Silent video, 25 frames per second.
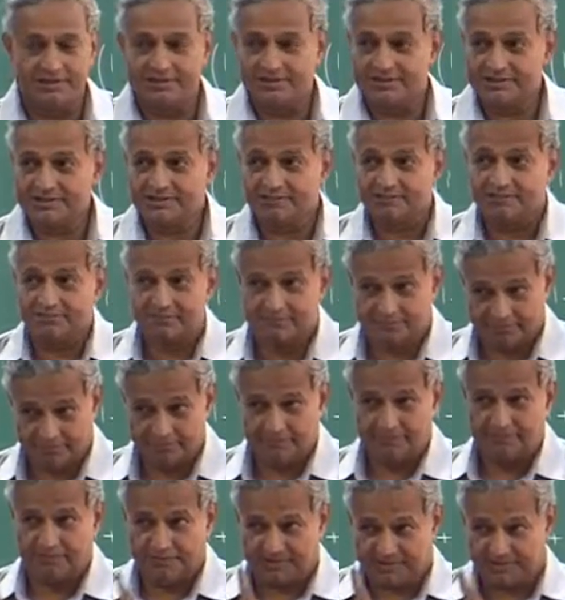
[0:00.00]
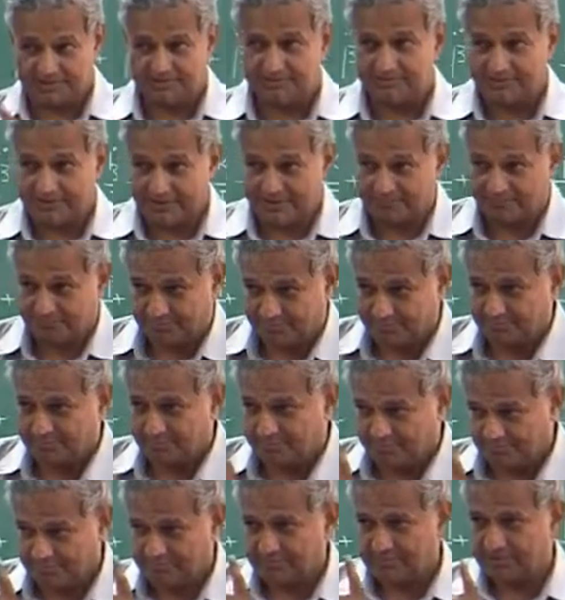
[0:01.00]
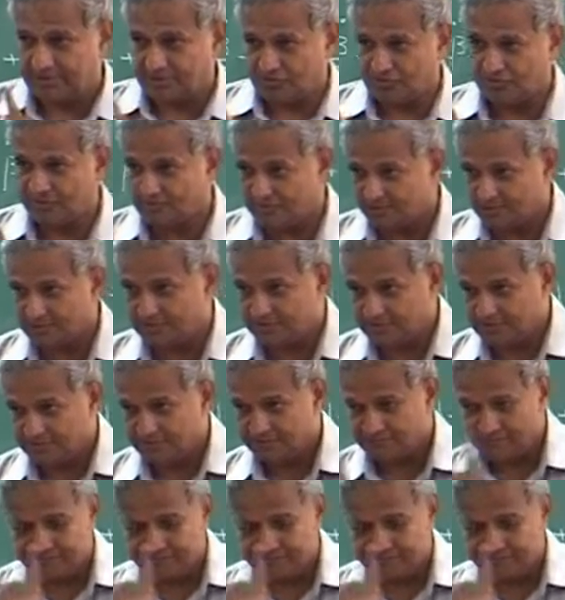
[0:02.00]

That is the first flap natural frequency,